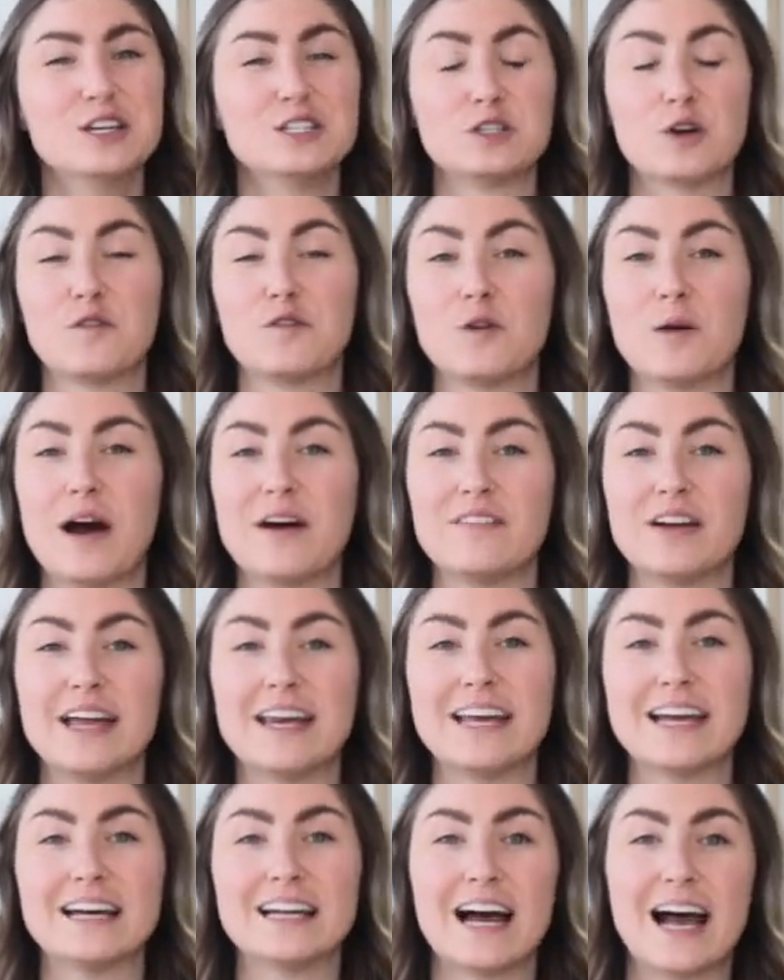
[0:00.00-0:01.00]
So if you have
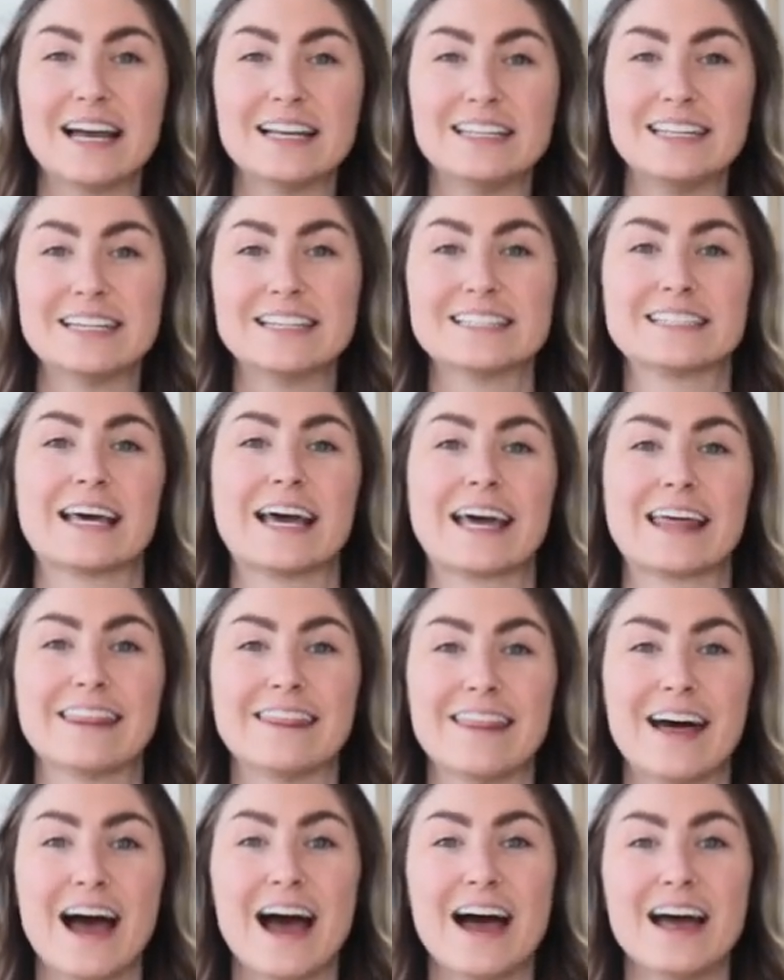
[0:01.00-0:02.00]
any ideas
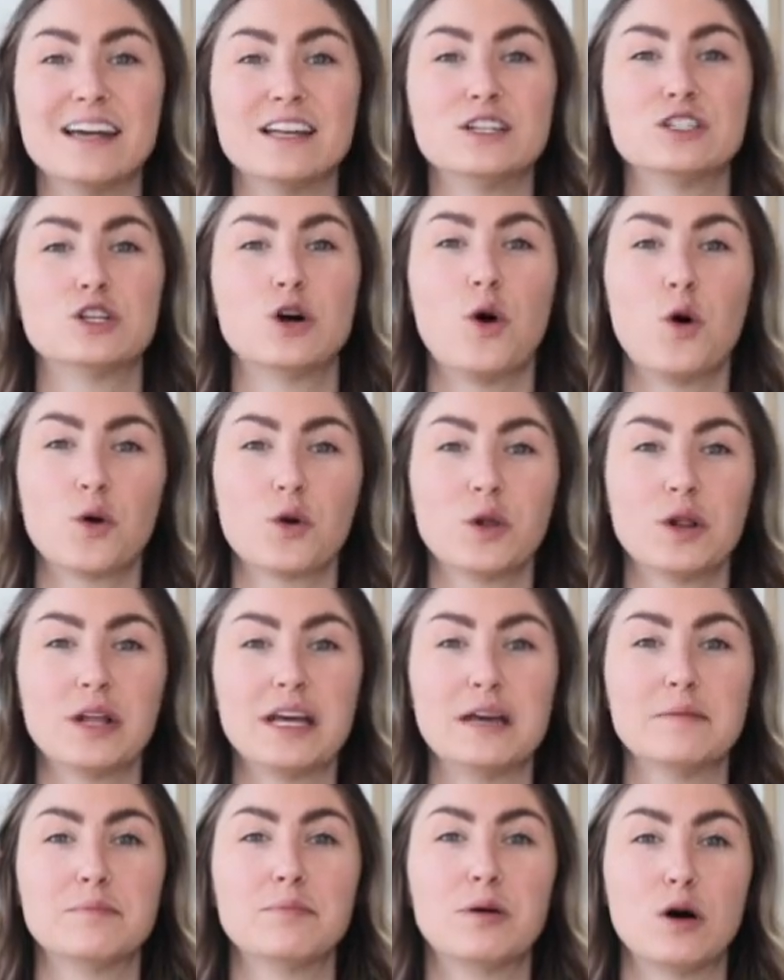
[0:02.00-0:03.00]
like that,
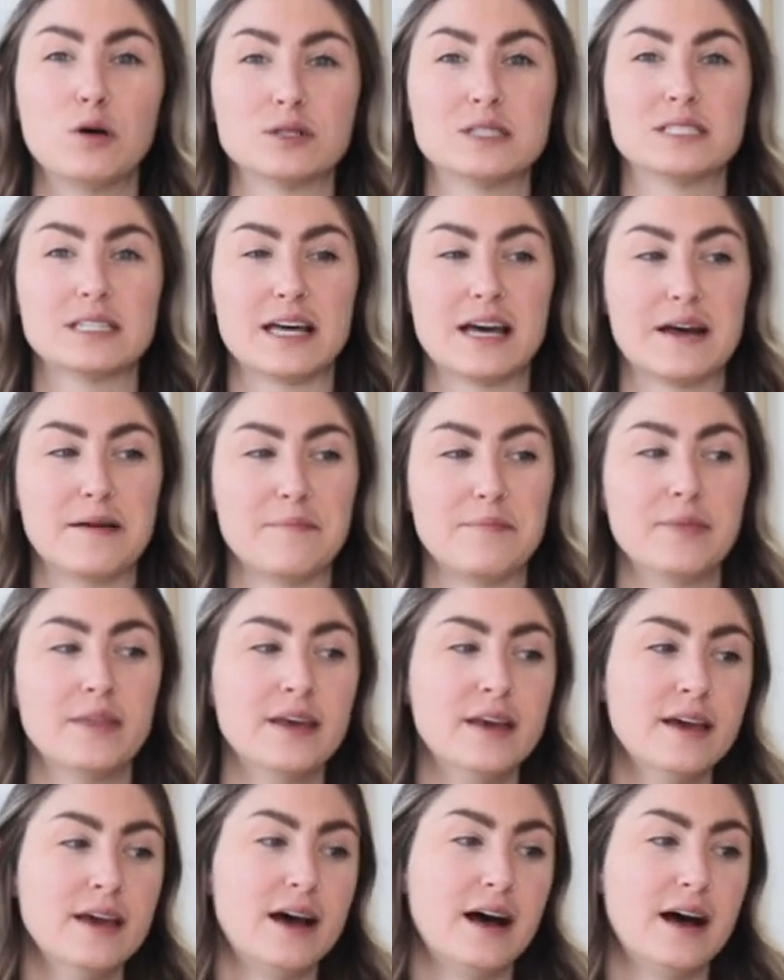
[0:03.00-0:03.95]
totally post them.